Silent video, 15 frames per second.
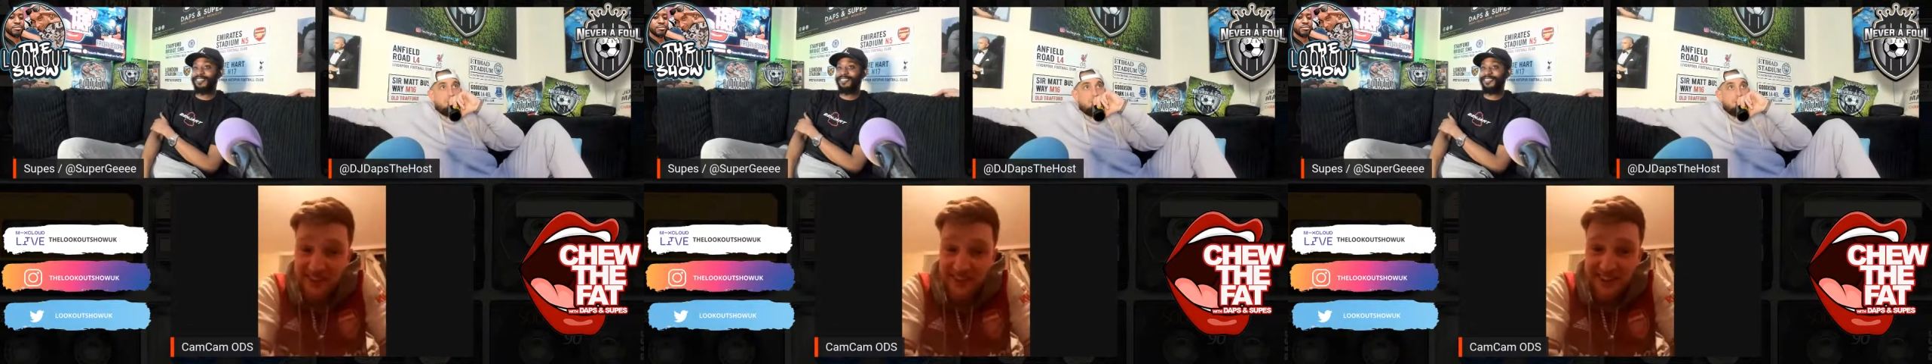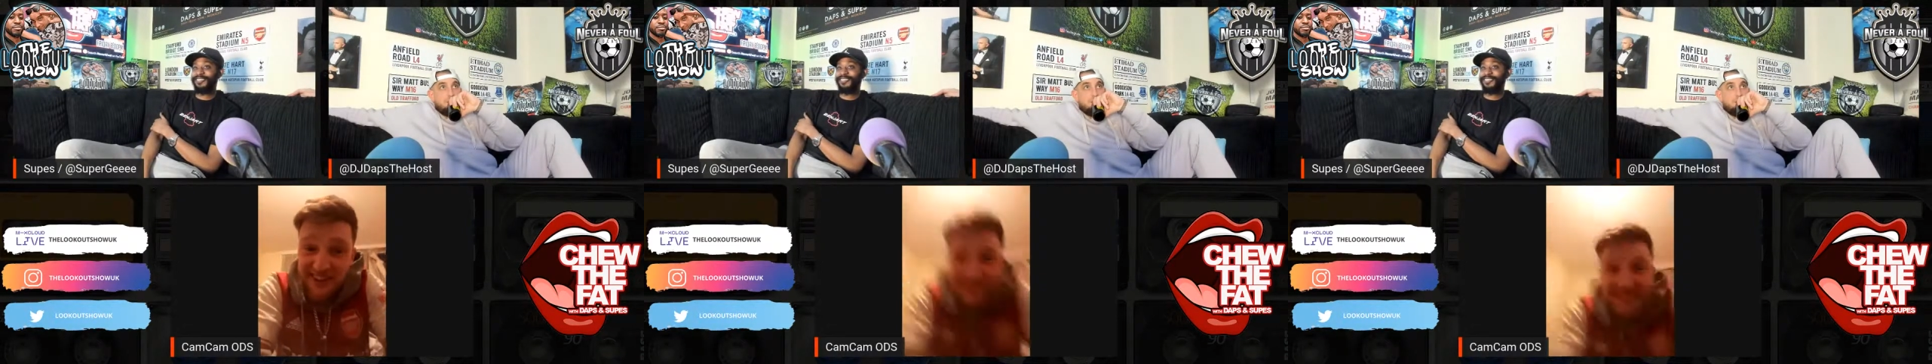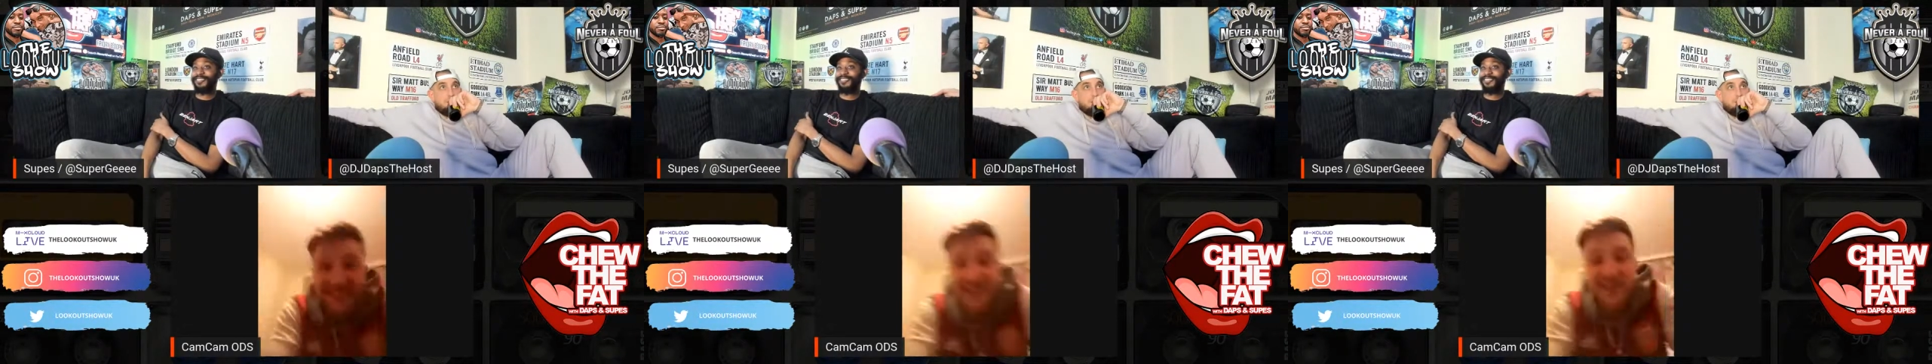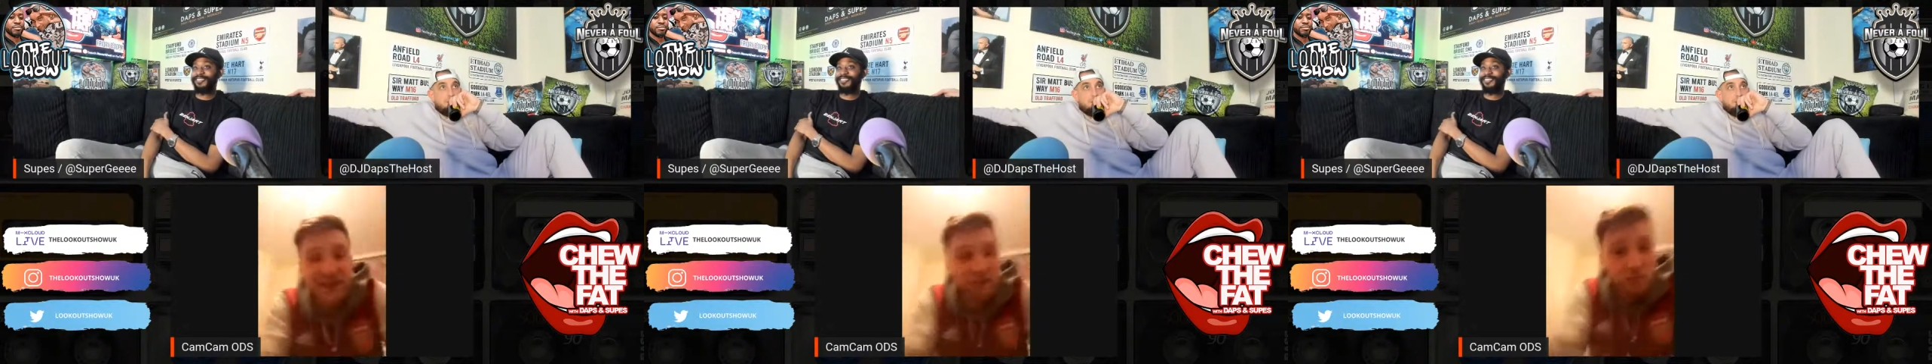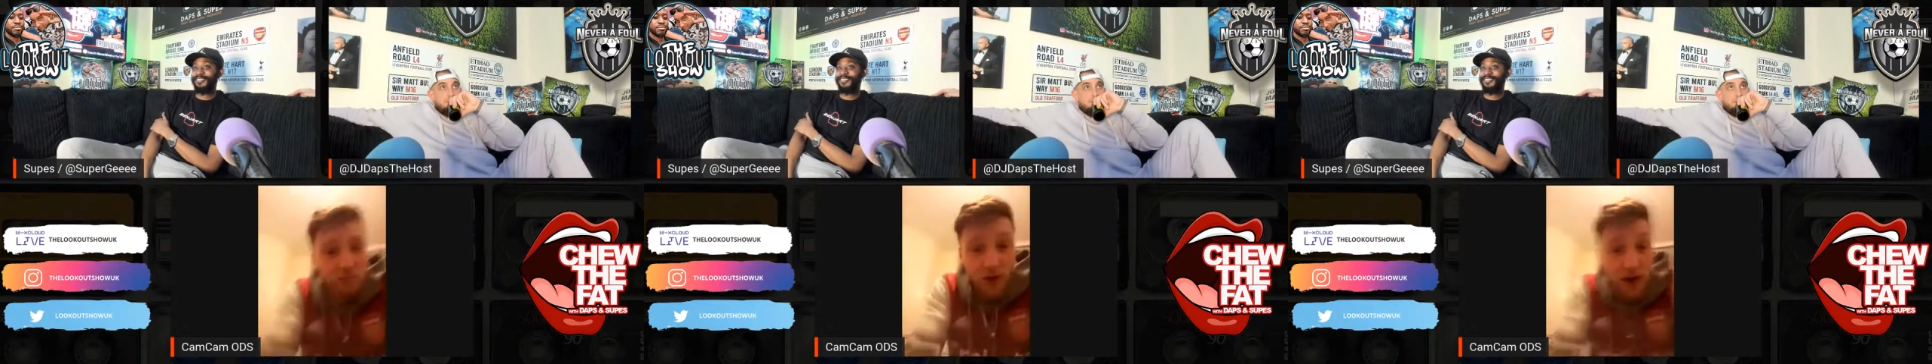Yeah,
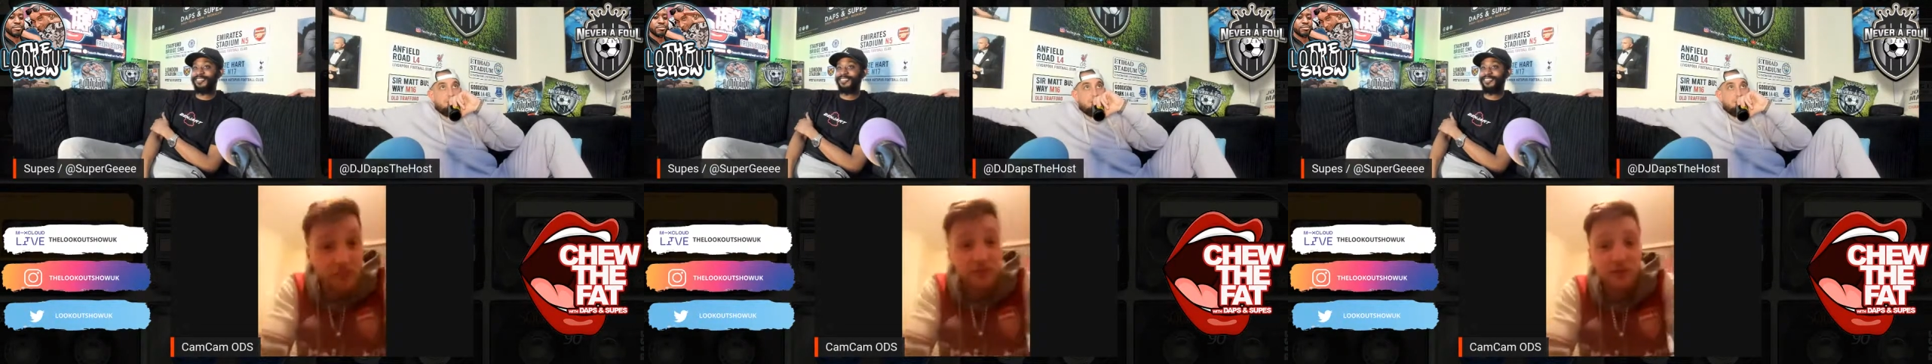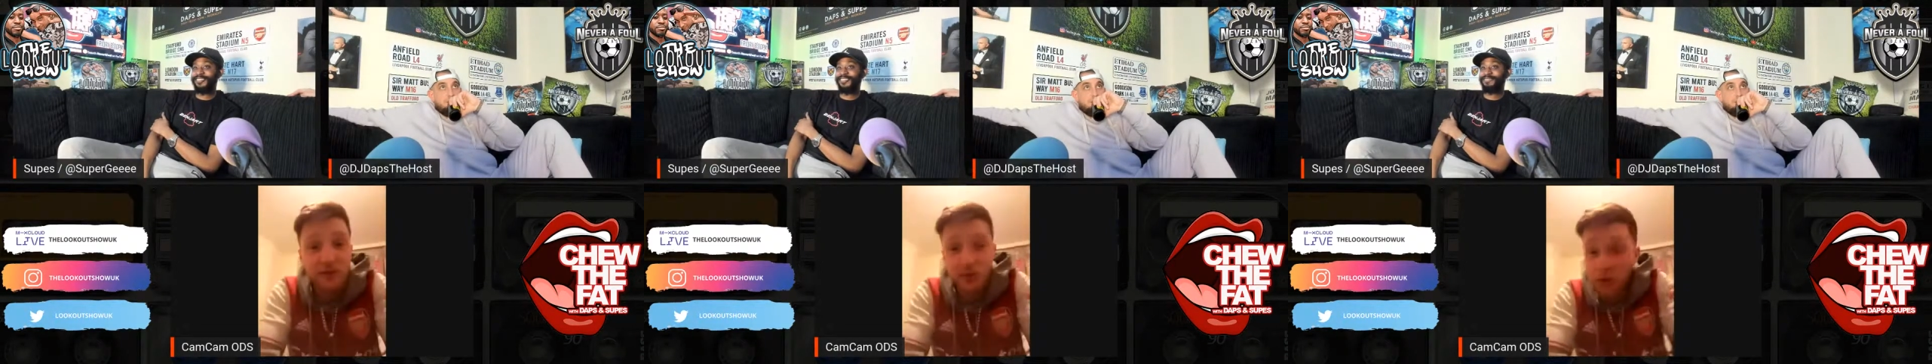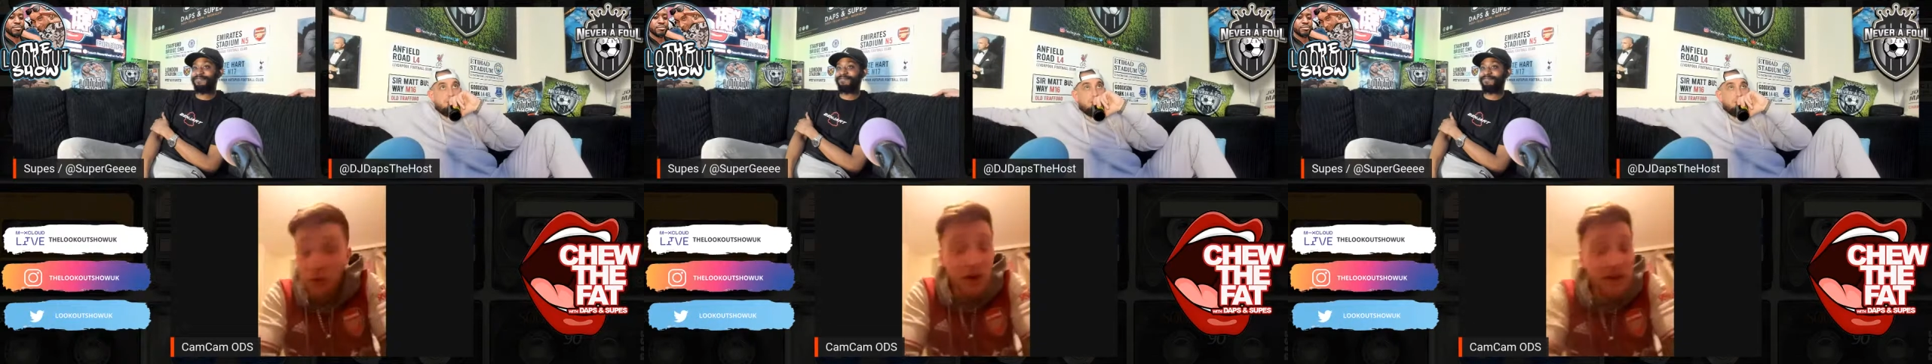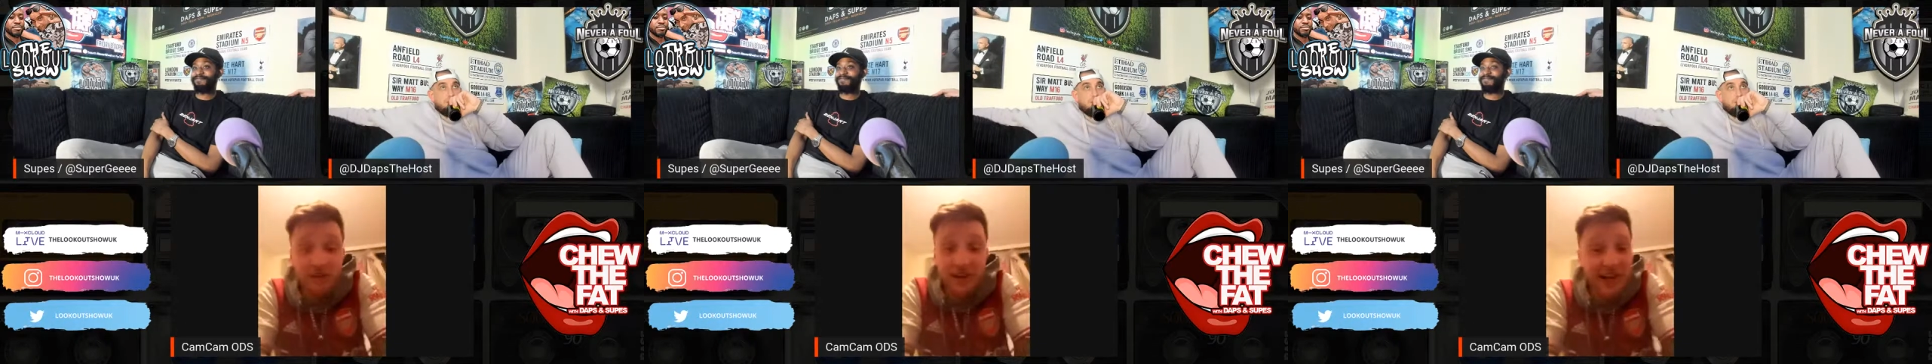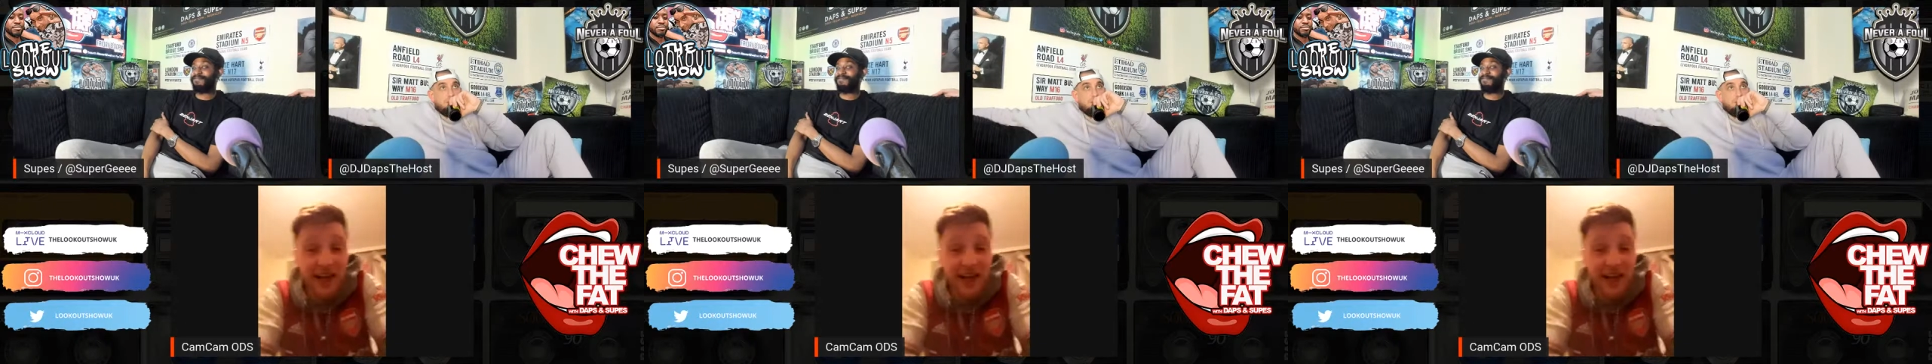bruv, you will never